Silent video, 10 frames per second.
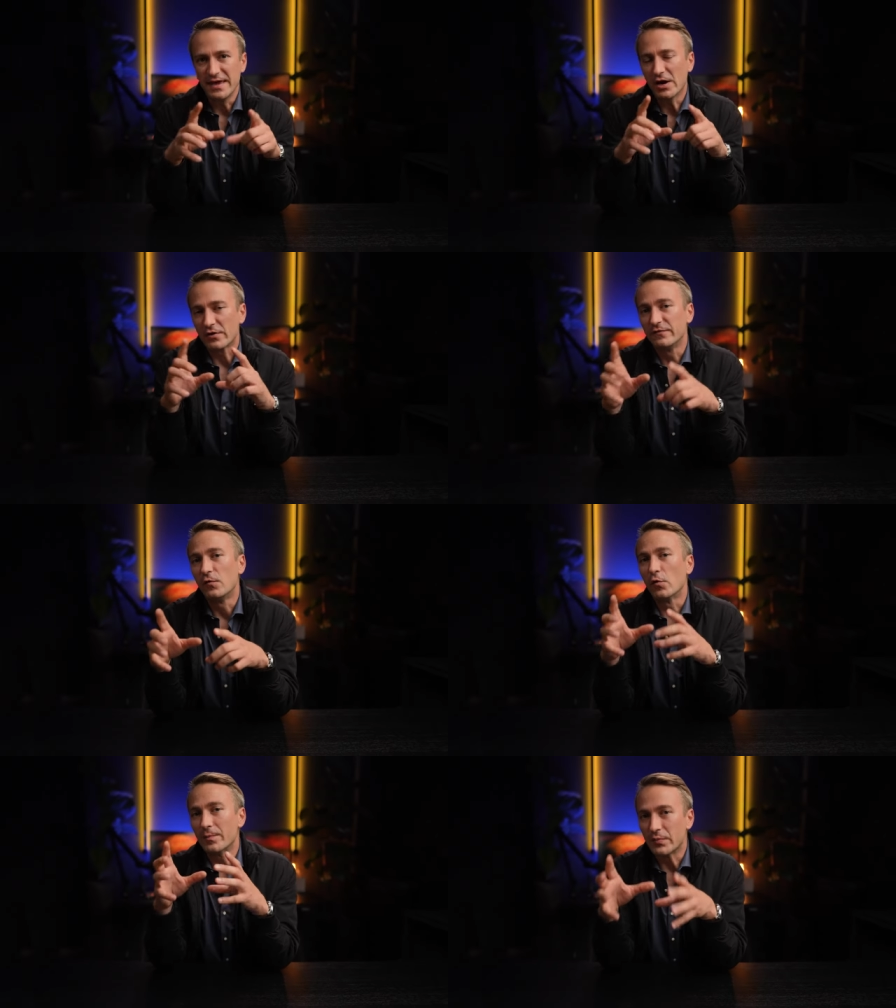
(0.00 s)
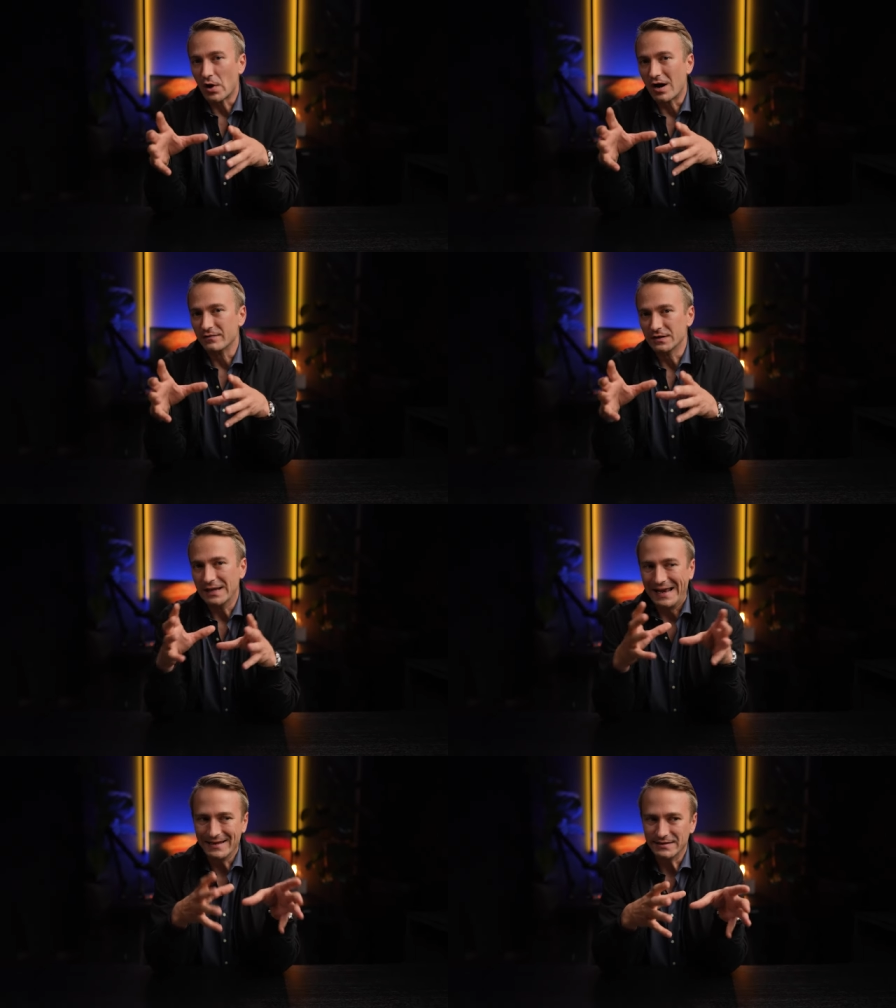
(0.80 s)
They are for-profit
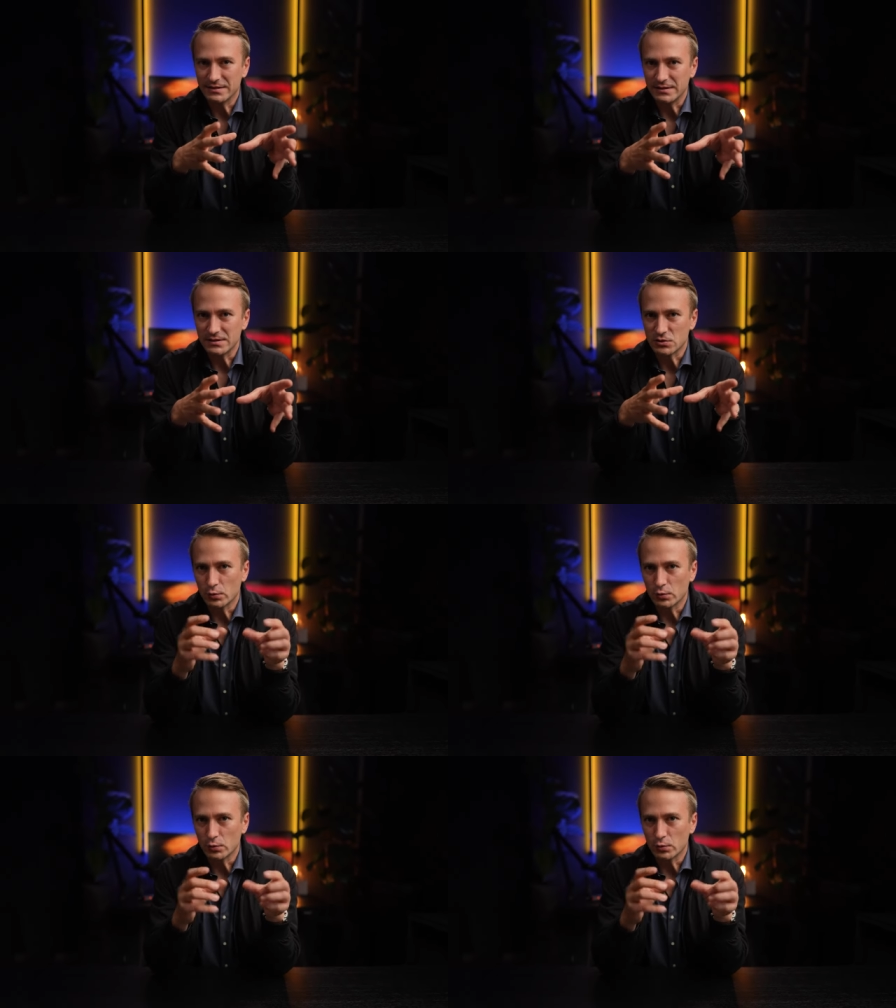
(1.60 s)
entities,